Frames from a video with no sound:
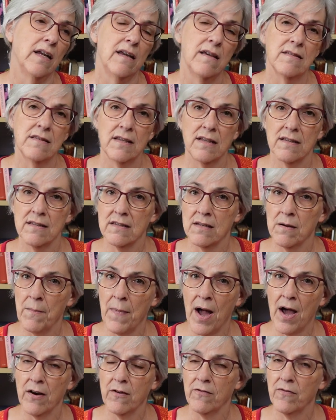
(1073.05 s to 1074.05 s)
easiest to
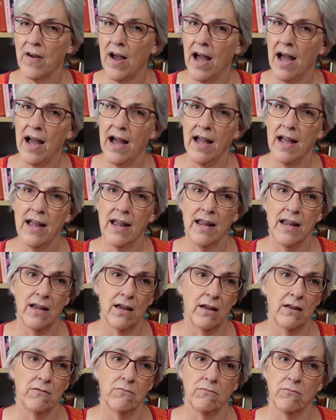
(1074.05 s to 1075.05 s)
modify,
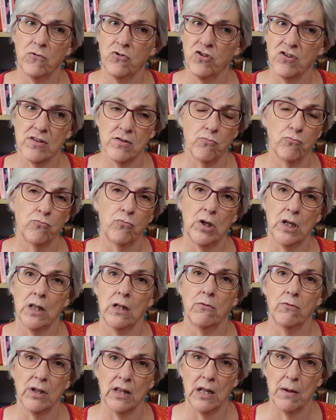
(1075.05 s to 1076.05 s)
and just
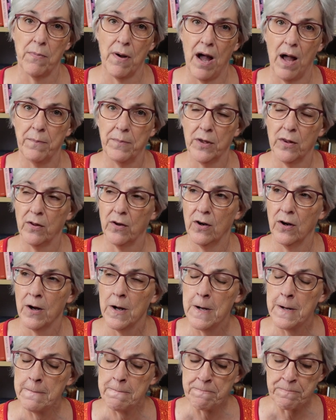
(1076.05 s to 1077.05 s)
really, really popular.